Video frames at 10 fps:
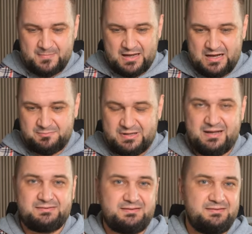I'm
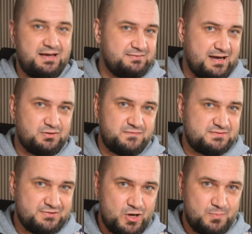not that kind of
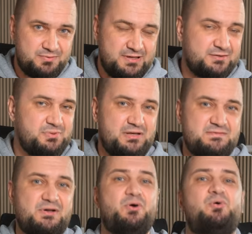snob that
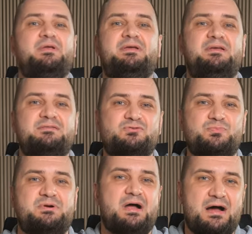believes only in
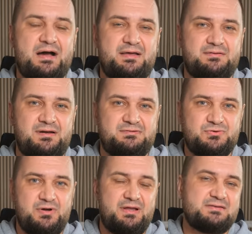super high-end
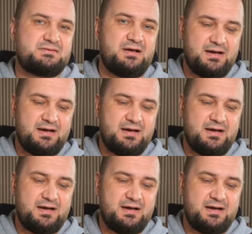electronics.